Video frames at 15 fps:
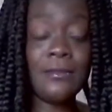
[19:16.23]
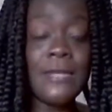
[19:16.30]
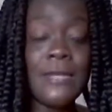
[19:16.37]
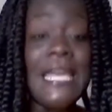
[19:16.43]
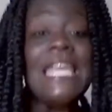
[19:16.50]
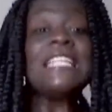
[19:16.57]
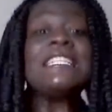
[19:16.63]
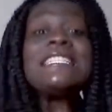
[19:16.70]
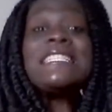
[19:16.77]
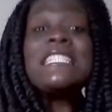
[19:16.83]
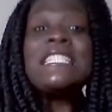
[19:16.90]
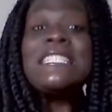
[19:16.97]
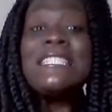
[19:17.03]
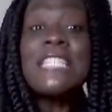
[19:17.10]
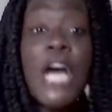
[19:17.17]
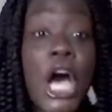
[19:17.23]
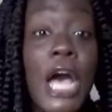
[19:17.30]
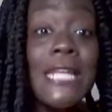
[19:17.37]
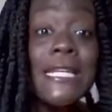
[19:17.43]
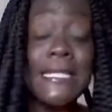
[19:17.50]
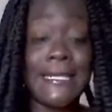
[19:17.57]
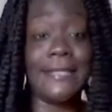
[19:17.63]
it's
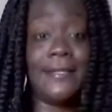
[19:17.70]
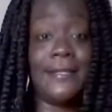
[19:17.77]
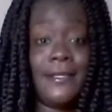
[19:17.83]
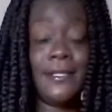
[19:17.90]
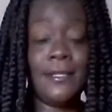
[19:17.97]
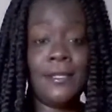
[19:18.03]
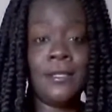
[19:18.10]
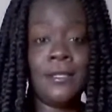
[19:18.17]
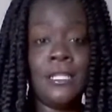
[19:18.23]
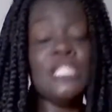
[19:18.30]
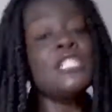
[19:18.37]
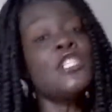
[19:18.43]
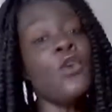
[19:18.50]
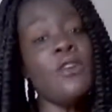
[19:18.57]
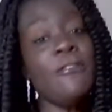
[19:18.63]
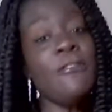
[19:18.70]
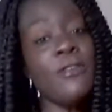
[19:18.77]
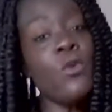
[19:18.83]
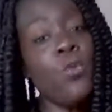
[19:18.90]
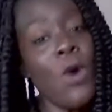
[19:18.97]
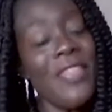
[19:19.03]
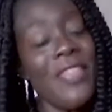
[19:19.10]
done. So if you
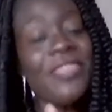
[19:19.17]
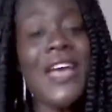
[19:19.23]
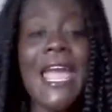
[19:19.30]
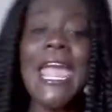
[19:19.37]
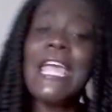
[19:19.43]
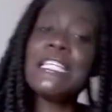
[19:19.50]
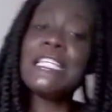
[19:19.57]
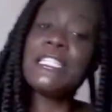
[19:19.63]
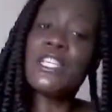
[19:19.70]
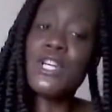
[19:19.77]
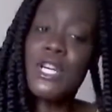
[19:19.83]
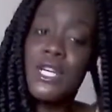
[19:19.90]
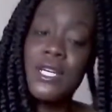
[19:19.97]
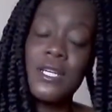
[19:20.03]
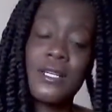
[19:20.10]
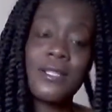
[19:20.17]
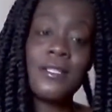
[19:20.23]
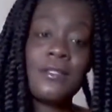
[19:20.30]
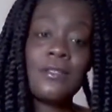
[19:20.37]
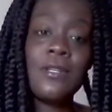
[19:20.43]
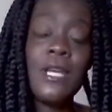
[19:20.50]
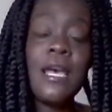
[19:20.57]
want the answer
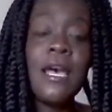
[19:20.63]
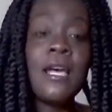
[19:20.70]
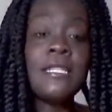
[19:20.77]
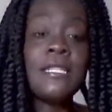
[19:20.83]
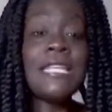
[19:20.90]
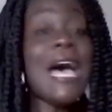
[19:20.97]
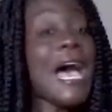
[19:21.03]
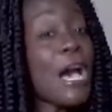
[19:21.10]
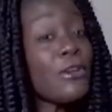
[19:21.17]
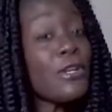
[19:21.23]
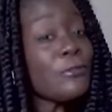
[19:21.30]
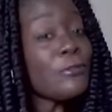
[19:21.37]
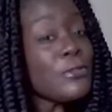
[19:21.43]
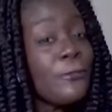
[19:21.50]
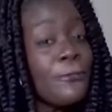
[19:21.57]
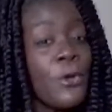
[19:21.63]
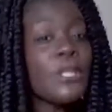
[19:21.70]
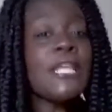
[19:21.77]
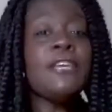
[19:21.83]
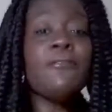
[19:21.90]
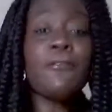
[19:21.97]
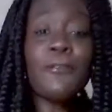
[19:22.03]
to how to
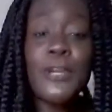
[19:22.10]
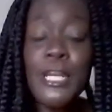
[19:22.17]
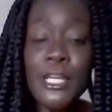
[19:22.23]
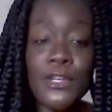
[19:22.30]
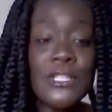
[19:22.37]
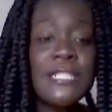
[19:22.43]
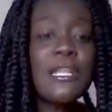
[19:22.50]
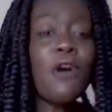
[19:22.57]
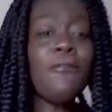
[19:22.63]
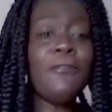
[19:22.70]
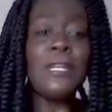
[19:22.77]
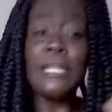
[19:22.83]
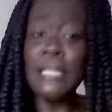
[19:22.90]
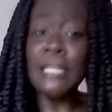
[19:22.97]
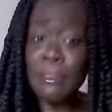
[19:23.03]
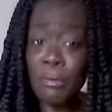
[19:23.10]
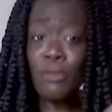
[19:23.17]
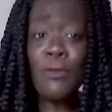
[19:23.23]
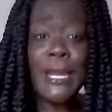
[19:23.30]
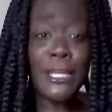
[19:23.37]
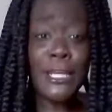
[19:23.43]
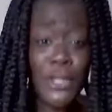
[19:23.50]
fully free yourself and
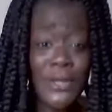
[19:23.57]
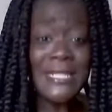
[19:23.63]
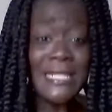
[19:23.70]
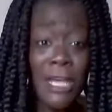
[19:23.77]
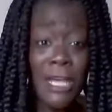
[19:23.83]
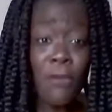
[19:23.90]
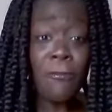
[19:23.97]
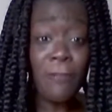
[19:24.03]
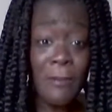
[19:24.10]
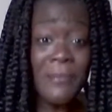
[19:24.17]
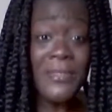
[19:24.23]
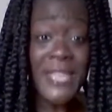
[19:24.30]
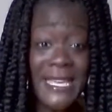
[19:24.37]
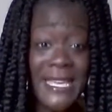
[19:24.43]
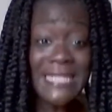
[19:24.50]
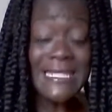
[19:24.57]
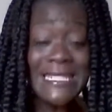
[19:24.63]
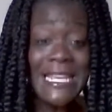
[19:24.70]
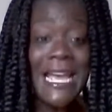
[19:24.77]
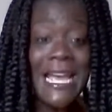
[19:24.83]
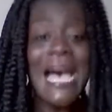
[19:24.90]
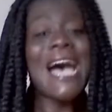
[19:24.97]
liberate yourself from this,
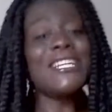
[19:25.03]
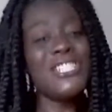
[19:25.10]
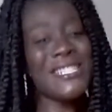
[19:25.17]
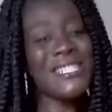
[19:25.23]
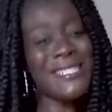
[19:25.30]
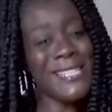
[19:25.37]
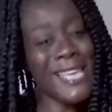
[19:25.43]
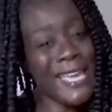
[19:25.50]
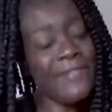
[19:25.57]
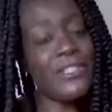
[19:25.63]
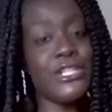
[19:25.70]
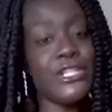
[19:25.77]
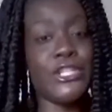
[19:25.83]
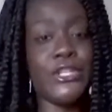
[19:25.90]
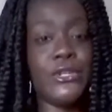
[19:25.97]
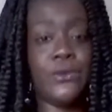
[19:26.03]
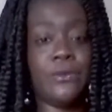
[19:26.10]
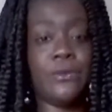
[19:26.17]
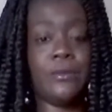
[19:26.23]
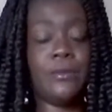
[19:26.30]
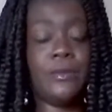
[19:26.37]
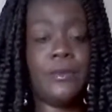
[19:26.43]
I just gave it to you.
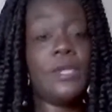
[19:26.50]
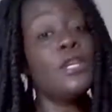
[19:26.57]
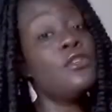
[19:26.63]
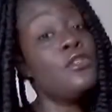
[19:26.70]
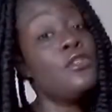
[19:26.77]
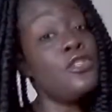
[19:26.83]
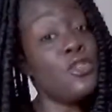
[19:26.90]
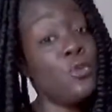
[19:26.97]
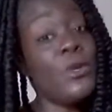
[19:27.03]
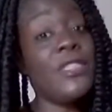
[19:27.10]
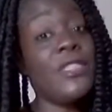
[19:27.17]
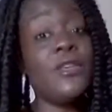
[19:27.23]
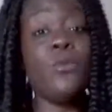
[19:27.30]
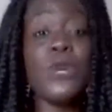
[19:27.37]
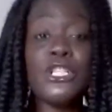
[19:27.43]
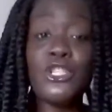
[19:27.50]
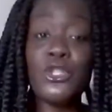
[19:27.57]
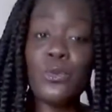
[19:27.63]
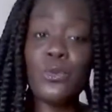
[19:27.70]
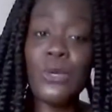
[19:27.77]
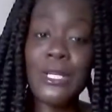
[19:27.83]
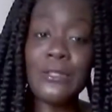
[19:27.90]
Do with it what
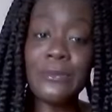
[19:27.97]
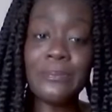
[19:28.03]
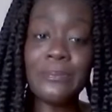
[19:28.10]
you will.